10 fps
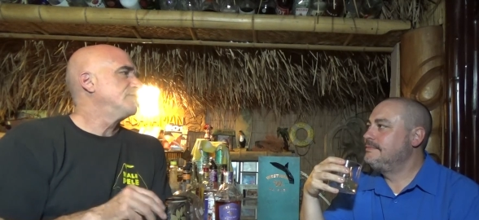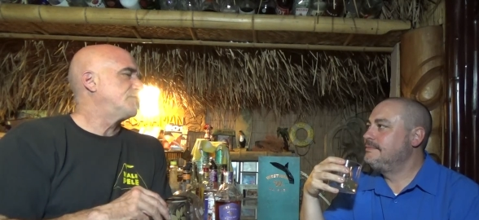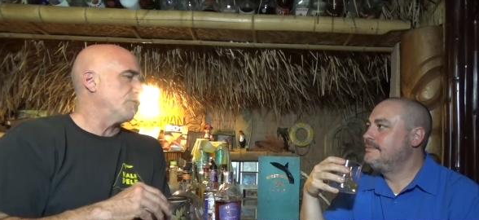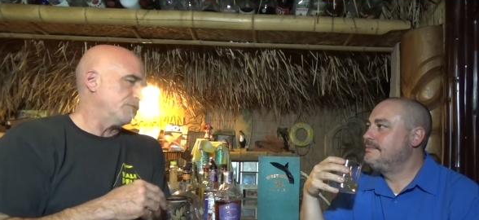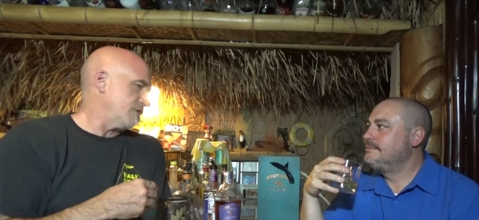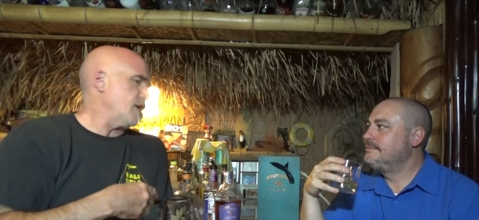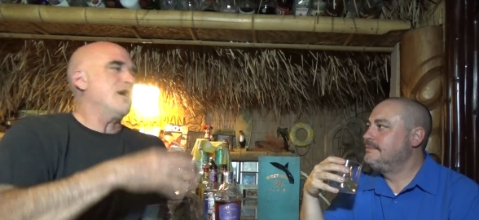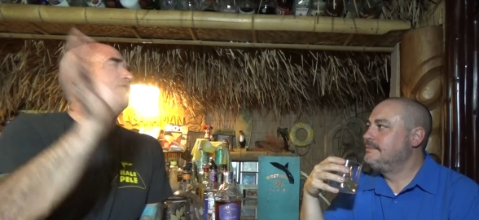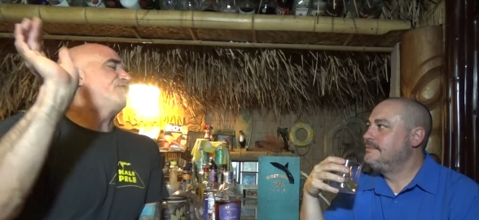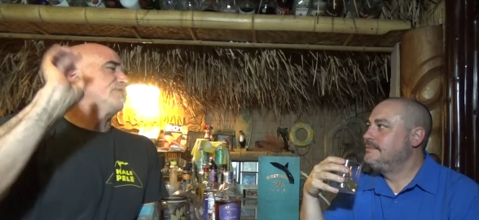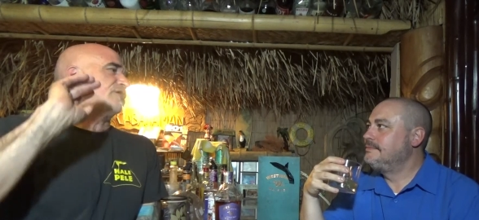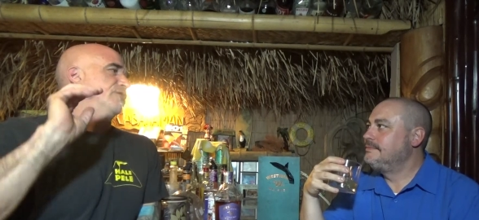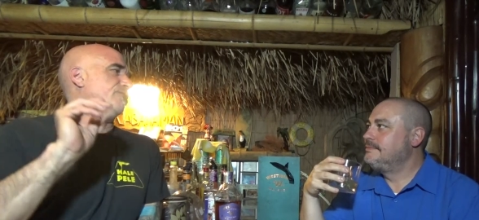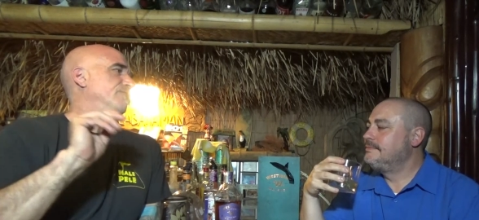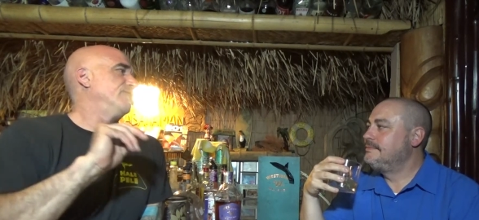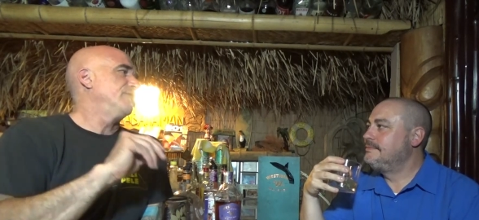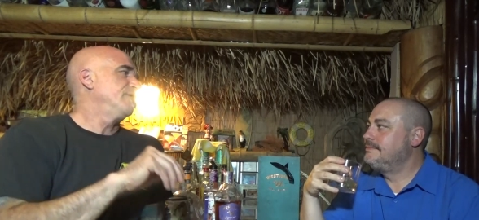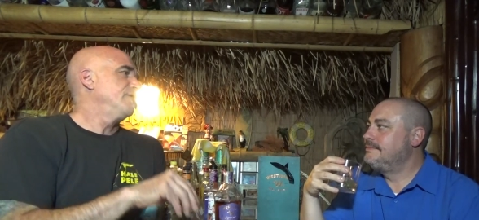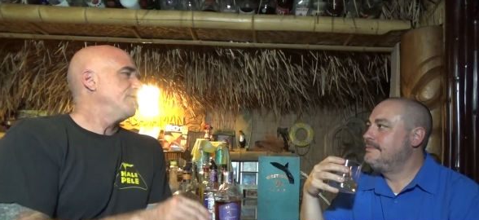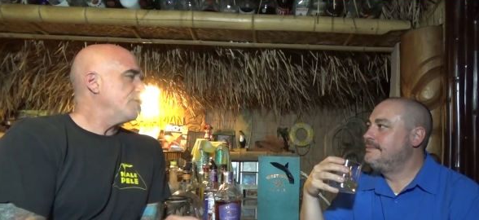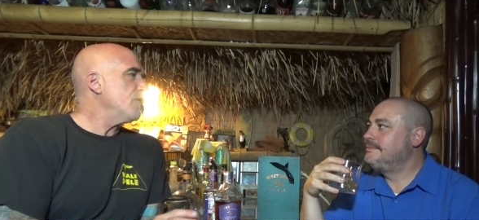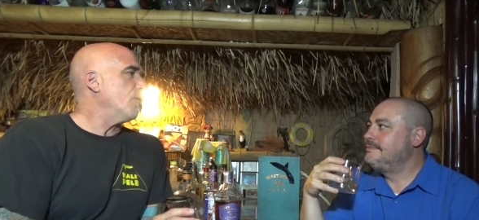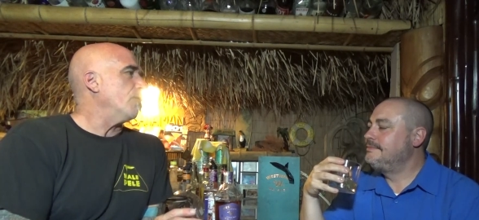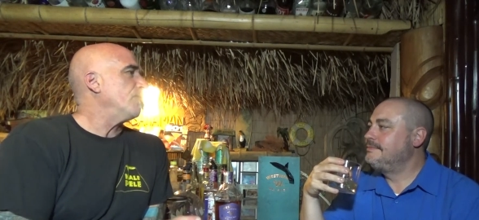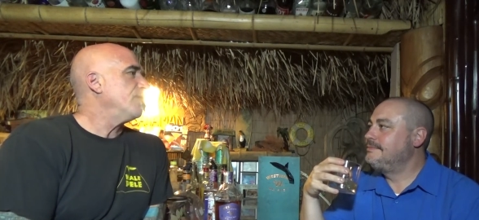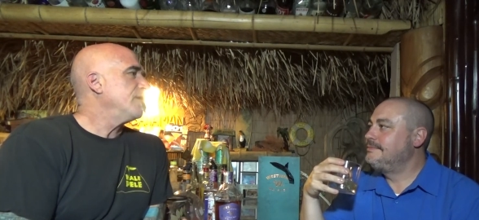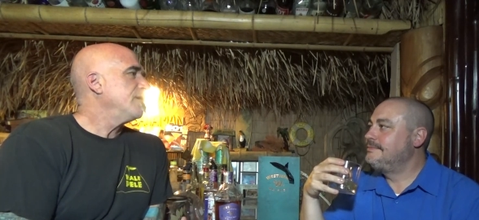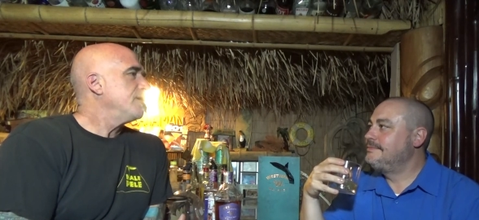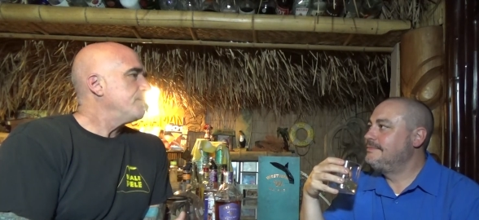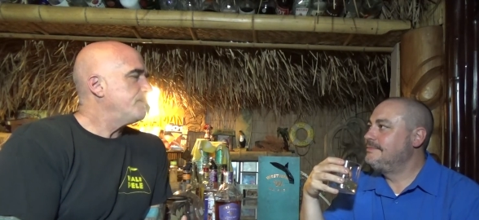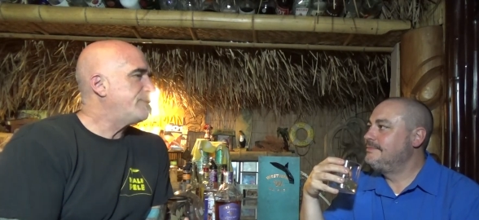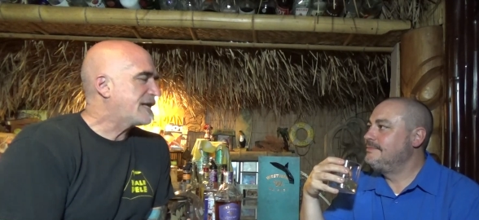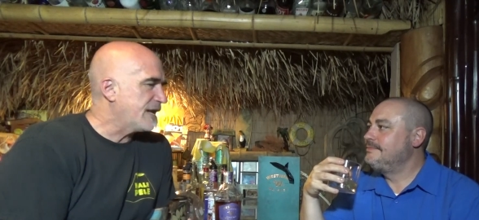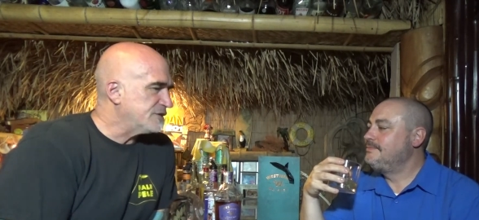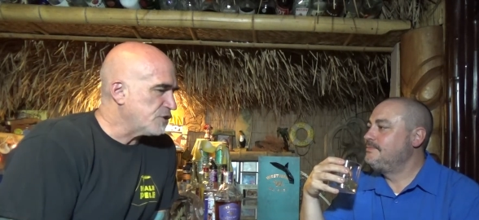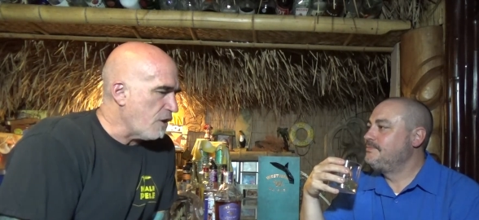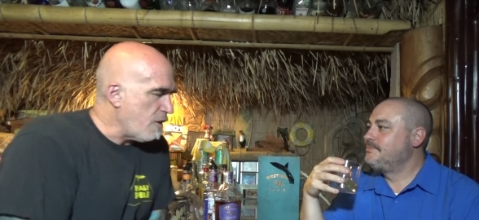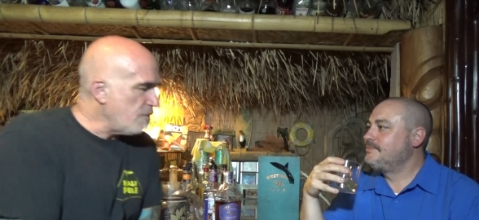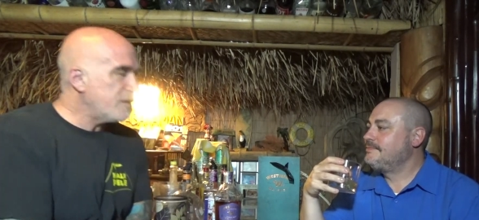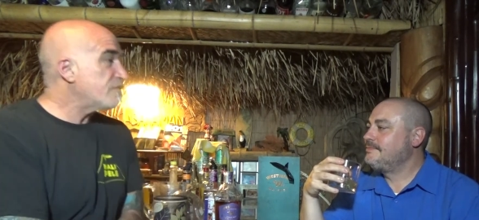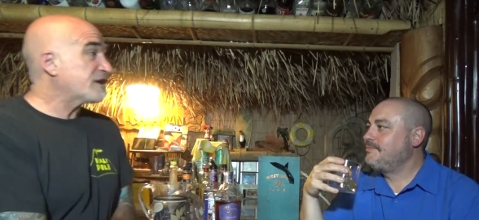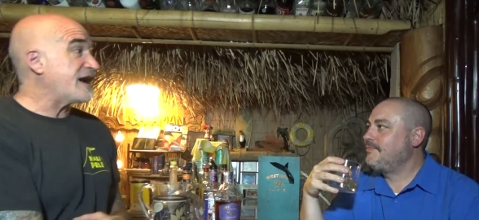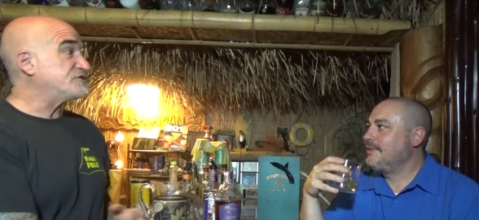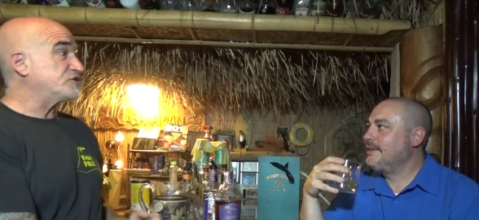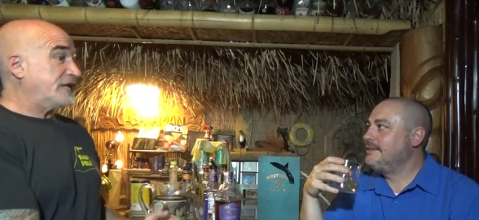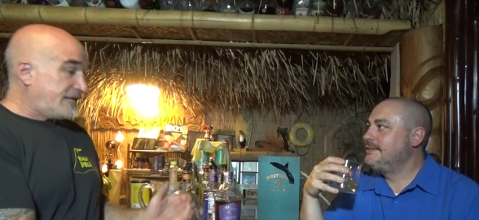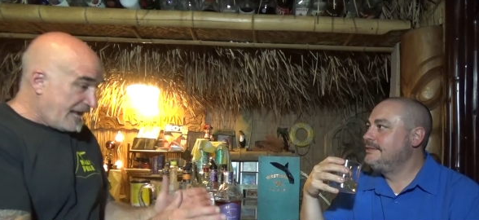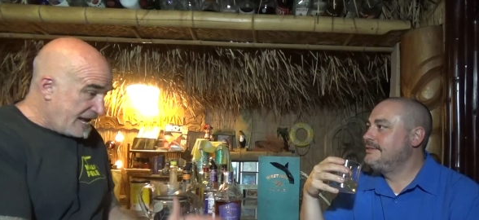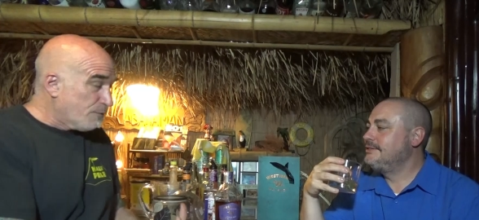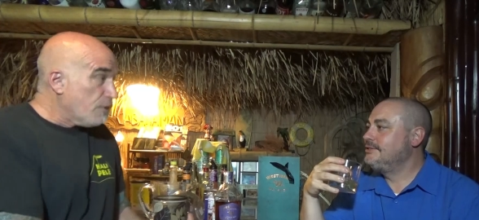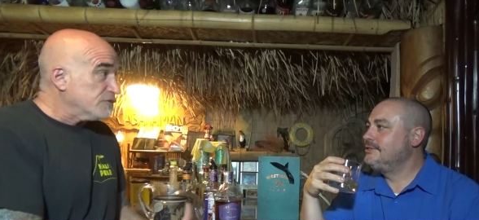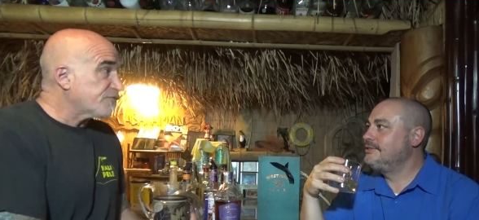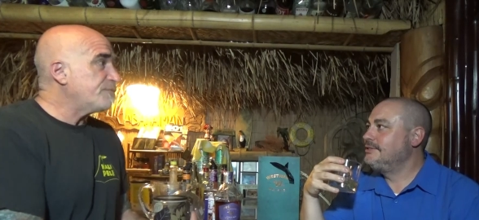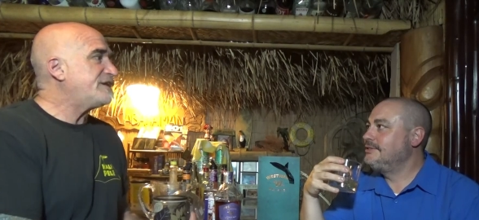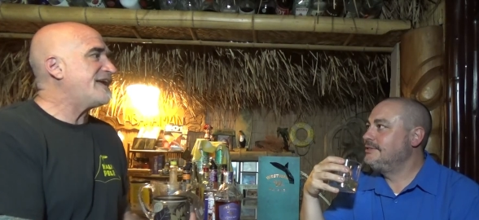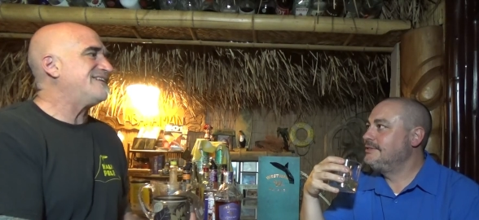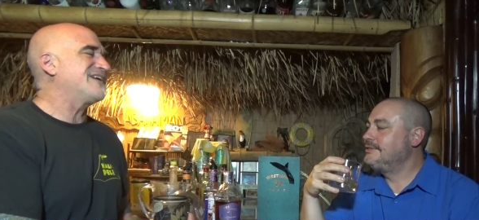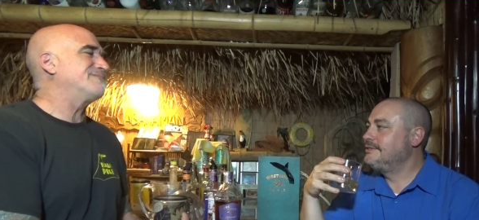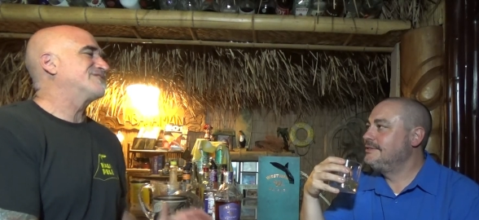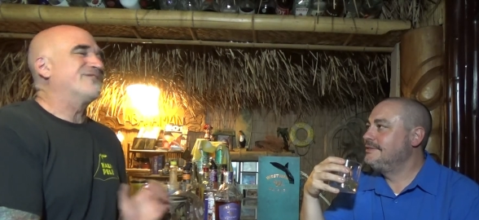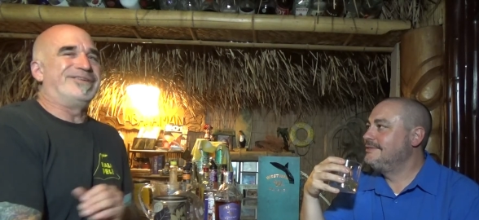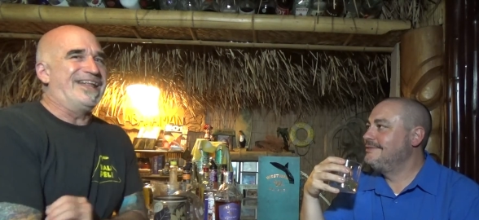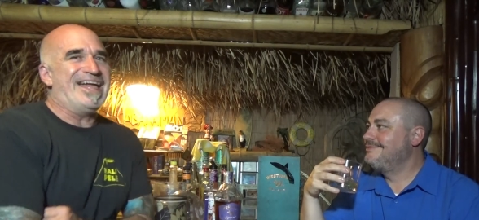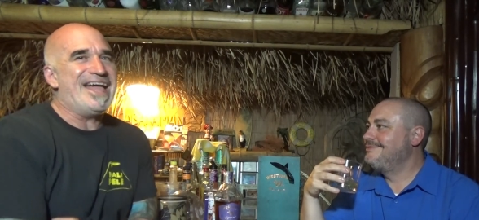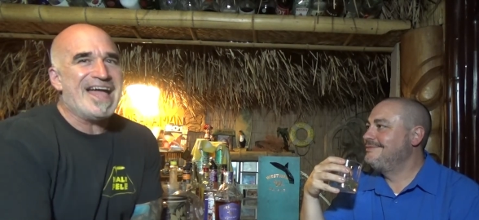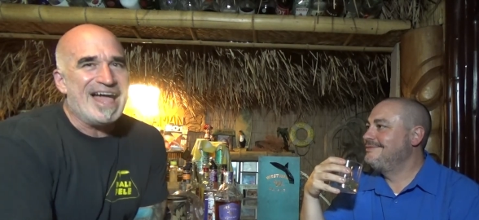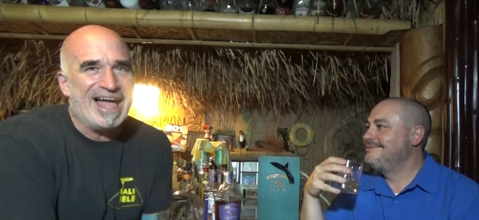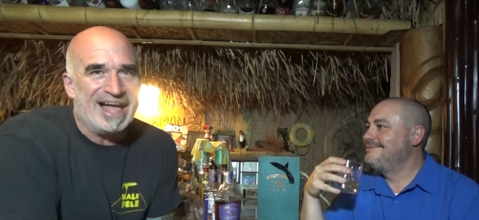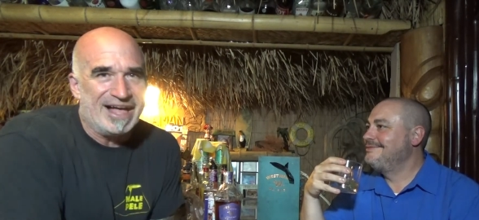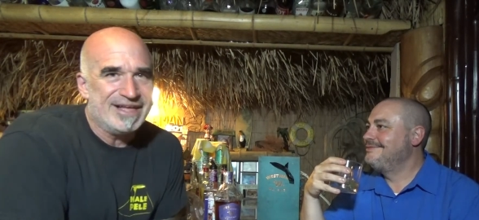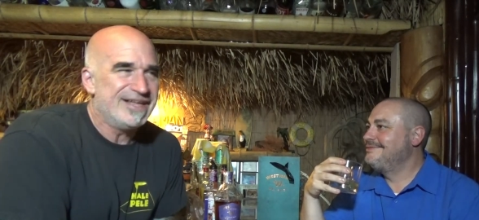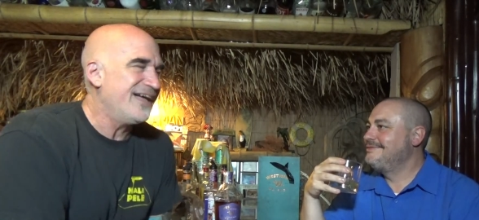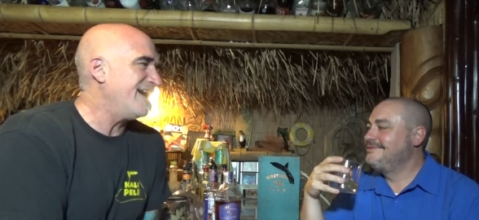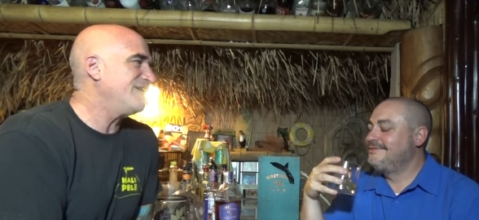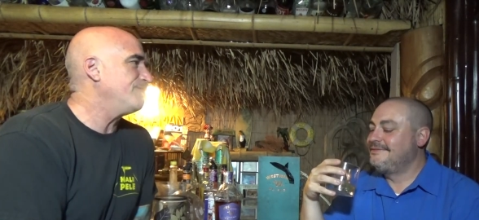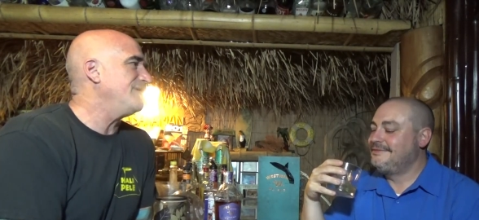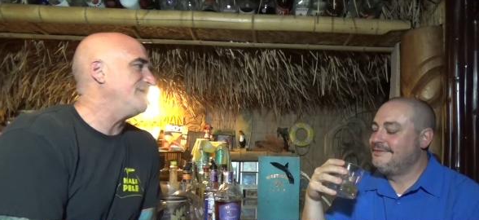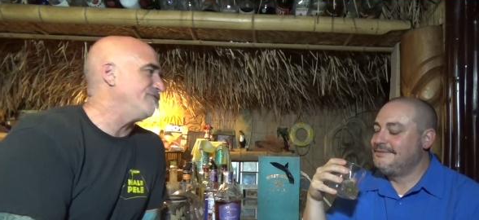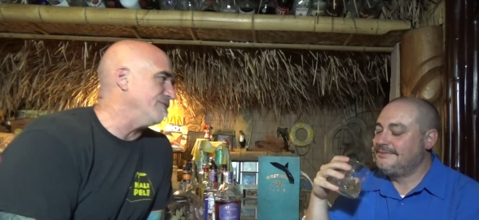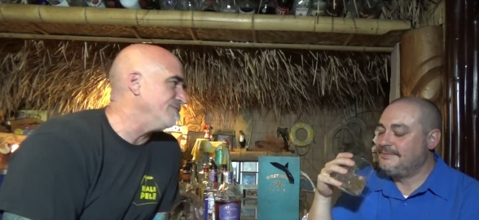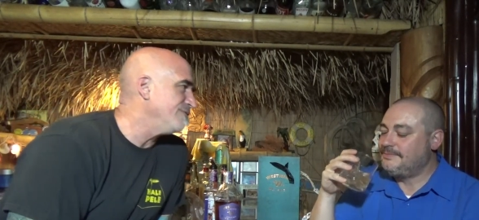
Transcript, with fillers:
Speaker 1: so off with you. No. Because all the other guys are saying, he rose from the dead. Thomas is going, uh -uh, I don't believe you.